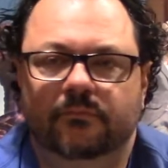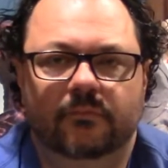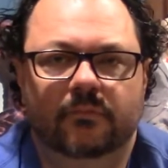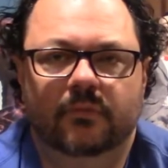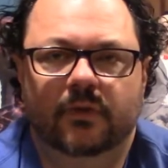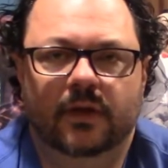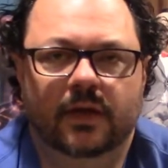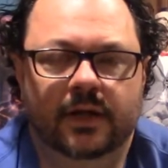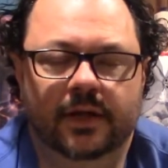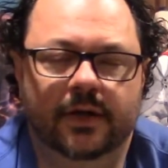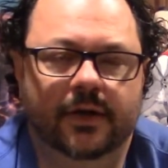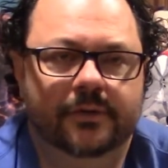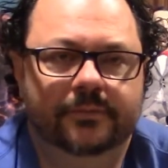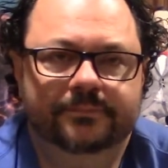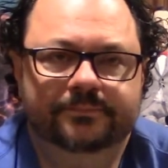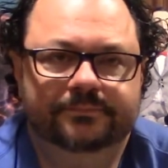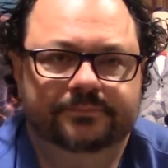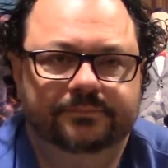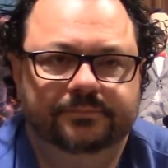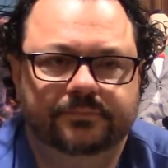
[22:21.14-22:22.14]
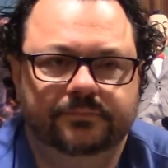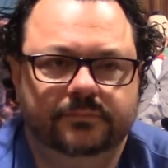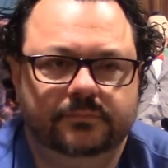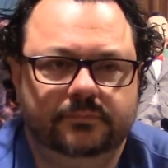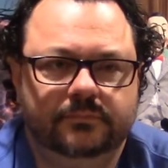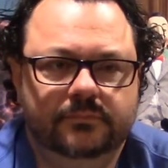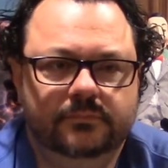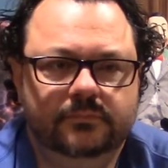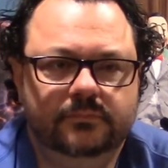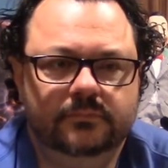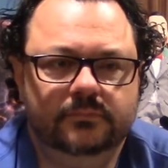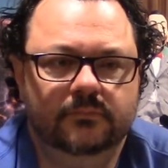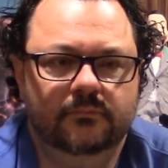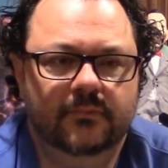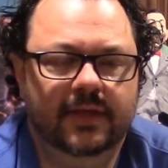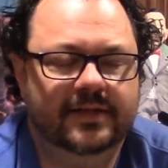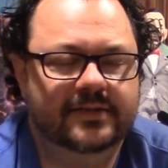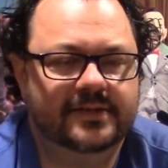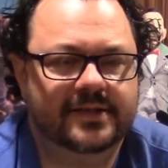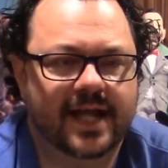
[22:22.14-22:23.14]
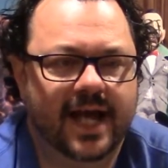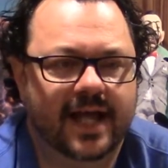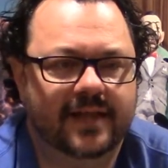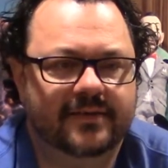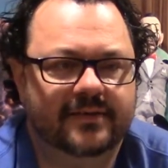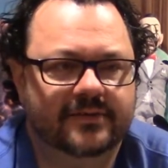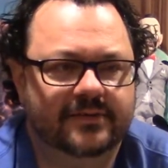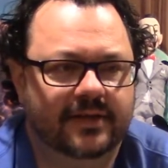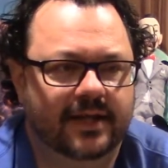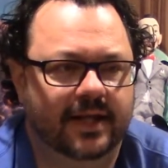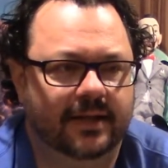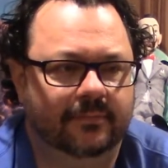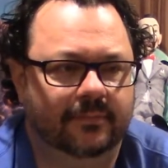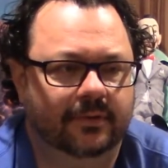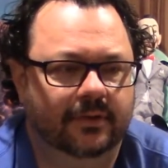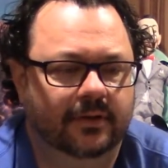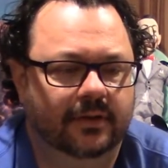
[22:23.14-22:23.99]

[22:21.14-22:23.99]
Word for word: You know, it's not the same.